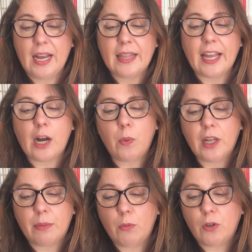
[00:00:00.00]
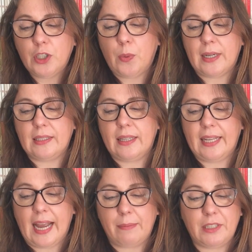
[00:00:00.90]
They are worth more to us than
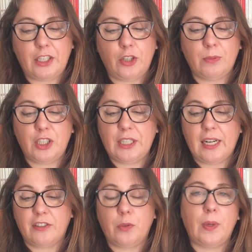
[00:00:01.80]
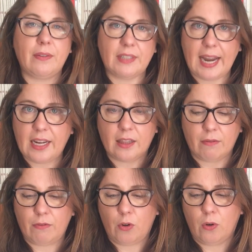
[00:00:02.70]
the empty human shells we have taken
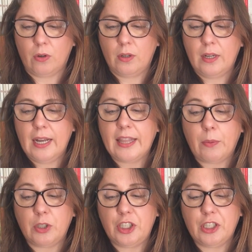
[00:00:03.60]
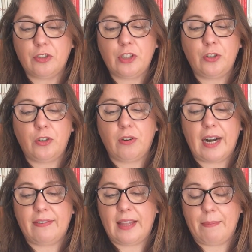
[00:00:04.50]
them for. They were children who
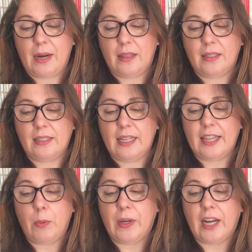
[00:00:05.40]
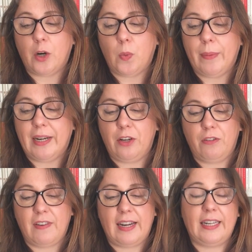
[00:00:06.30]
cried for their mothers. They were young women who
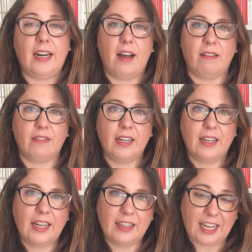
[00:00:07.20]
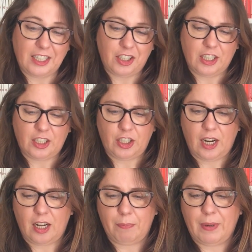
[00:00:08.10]
fell in love. They endured
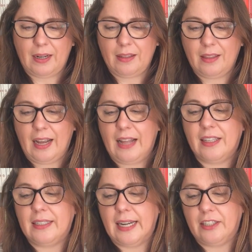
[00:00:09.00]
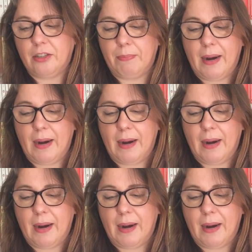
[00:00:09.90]
childbirth and the deaths of